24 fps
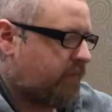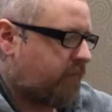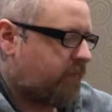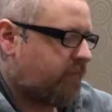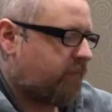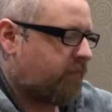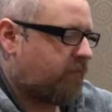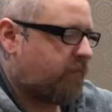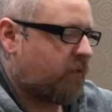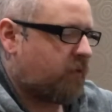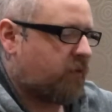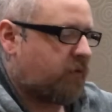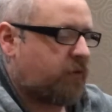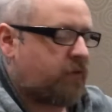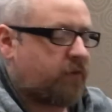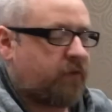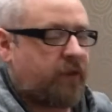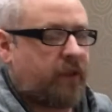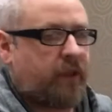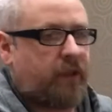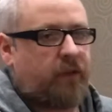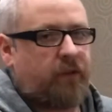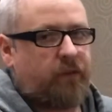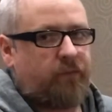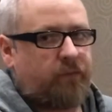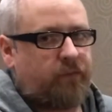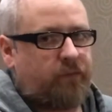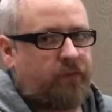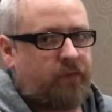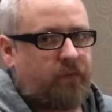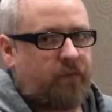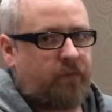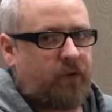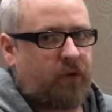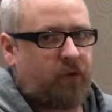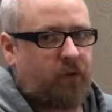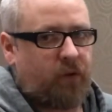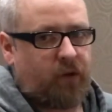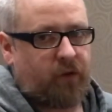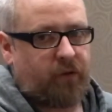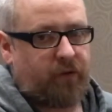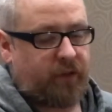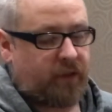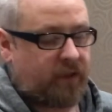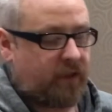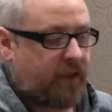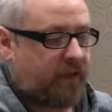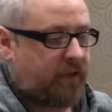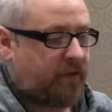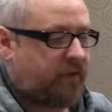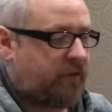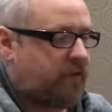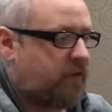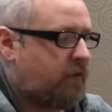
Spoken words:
more so than the 1/4 inch lines.